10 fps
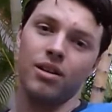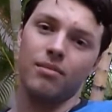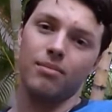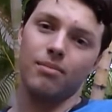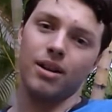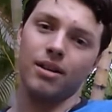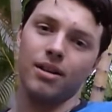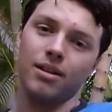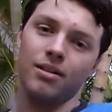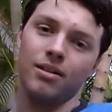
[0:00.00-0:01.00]

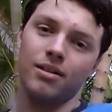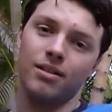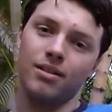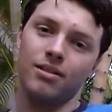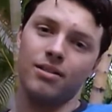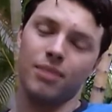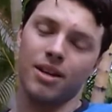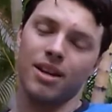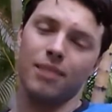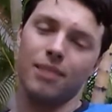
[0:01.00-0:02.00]
my my
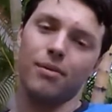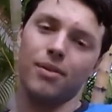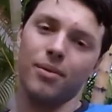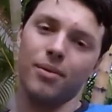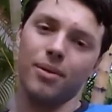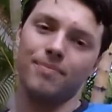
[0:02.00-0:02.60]
camera for that one.